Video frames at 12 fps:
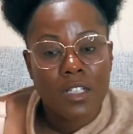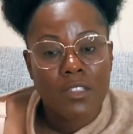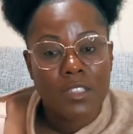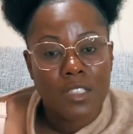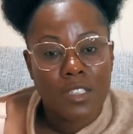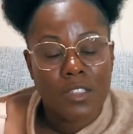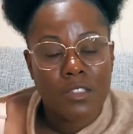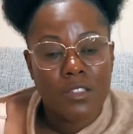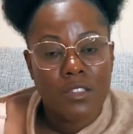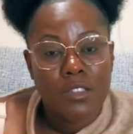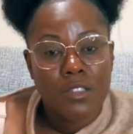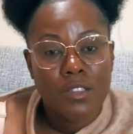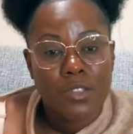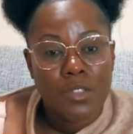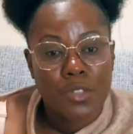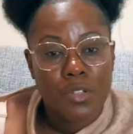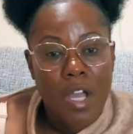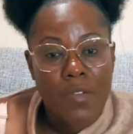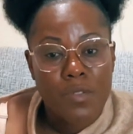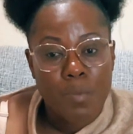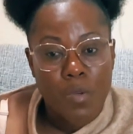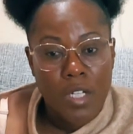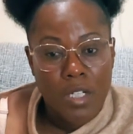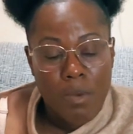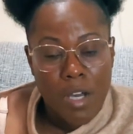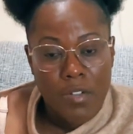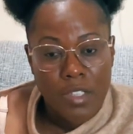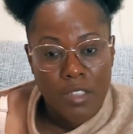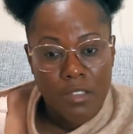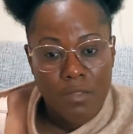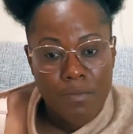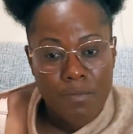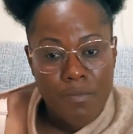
until you have spoken about it